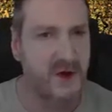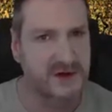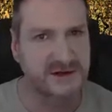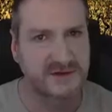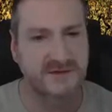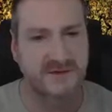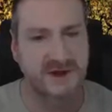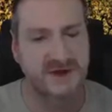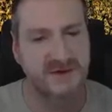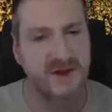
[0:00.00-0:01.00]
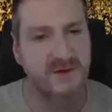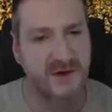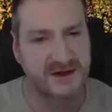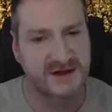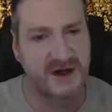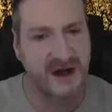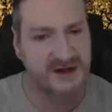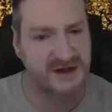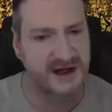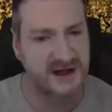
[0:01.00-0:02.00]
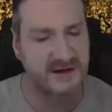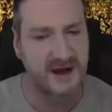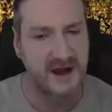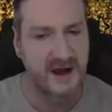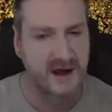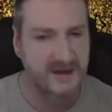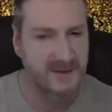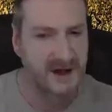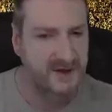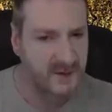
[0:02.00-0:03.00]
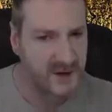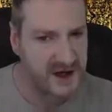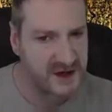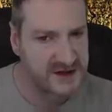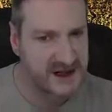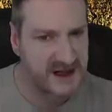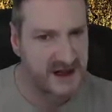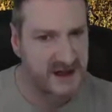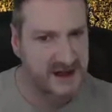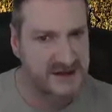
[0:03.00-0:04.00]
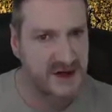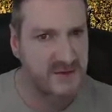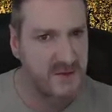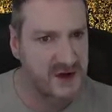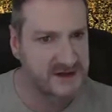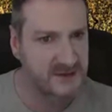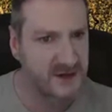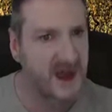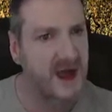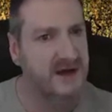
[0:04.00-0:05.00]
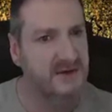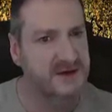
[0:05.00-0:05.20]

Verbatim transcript: Poor moss. Because remember, it's not actually, the plant that we're using is not a moss plant.